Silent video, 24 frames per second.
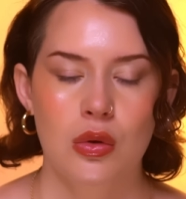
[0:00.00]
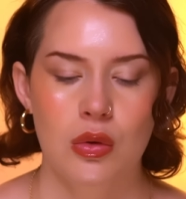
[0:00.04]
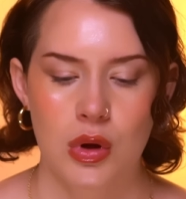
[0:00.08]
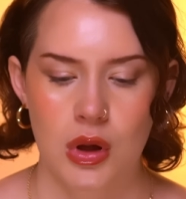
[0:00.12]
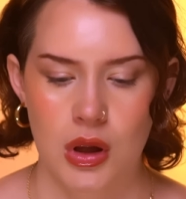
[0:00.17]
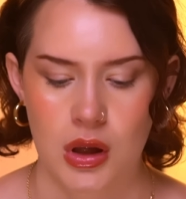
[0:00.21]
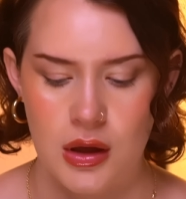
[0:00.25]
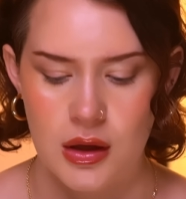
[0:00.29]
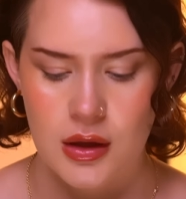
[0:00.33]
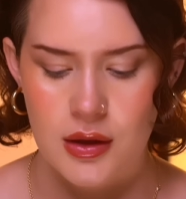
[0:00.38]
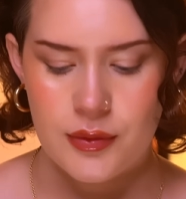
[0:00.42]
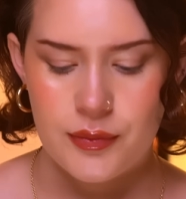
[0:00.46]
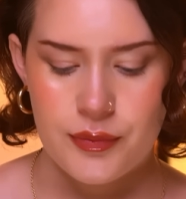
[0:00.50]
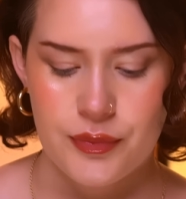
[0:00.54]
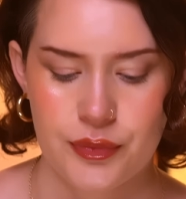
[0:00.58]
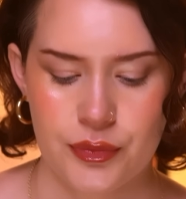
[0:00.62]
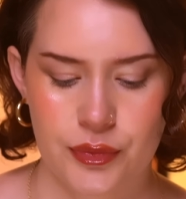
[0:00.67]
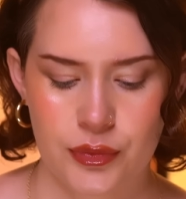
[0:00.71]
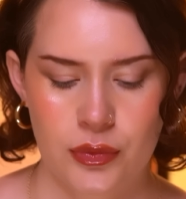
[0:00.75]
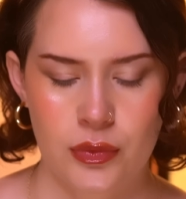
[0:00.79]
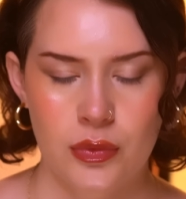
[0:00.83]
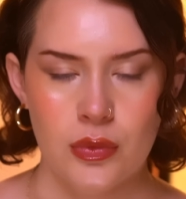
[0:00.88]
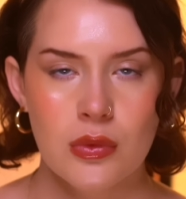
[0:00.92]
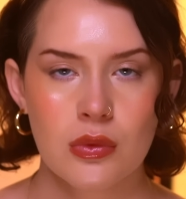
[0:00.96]
Okay.
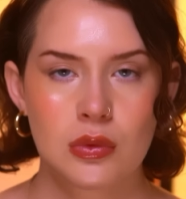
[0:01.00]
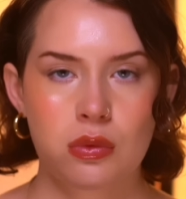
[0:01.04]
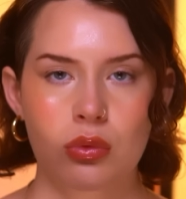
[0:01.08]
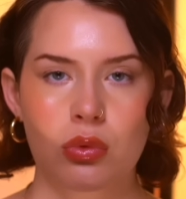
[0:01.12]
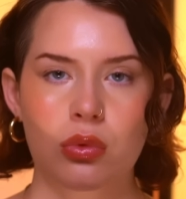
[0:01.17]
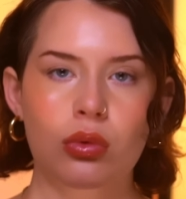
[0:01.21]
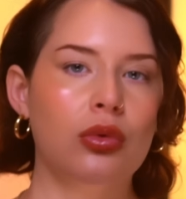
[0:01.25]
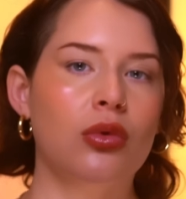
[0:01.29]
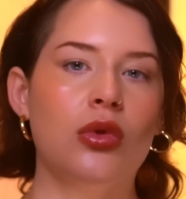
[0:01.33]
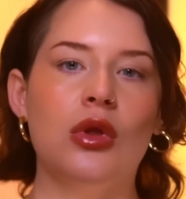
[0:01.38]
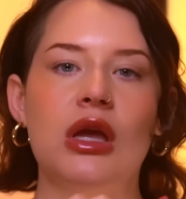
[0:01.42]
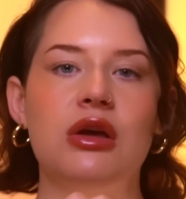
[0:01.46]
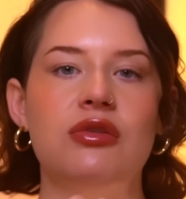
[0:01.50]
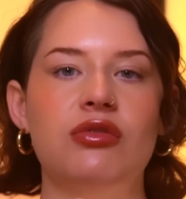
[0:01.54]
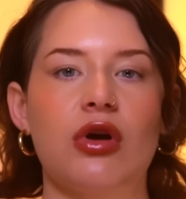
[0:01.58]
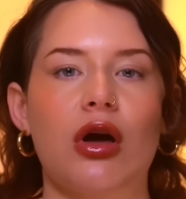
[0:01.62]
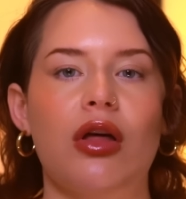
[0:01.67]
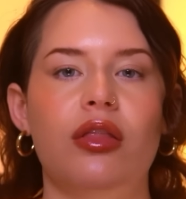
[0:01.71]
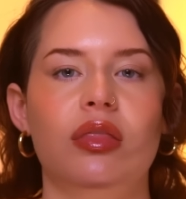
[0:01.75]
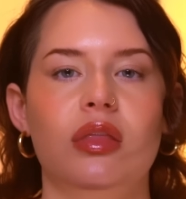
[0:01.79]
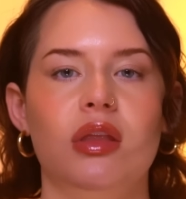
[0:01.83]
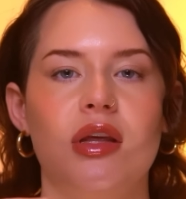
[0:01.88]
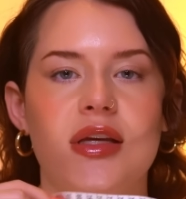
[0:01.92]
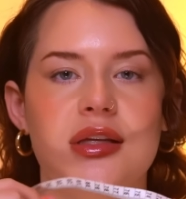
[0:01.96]
I've
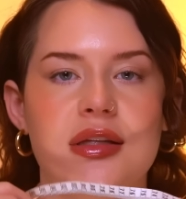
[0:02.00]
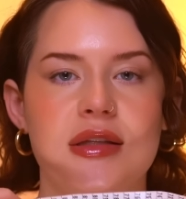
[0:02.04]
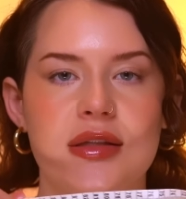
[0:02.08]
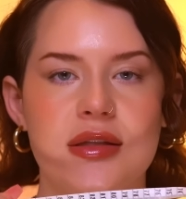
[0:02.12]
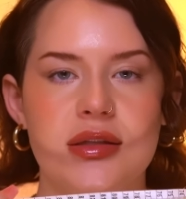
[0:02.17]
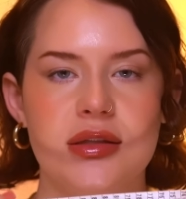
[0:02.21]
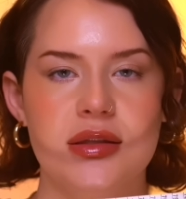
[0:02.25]
got this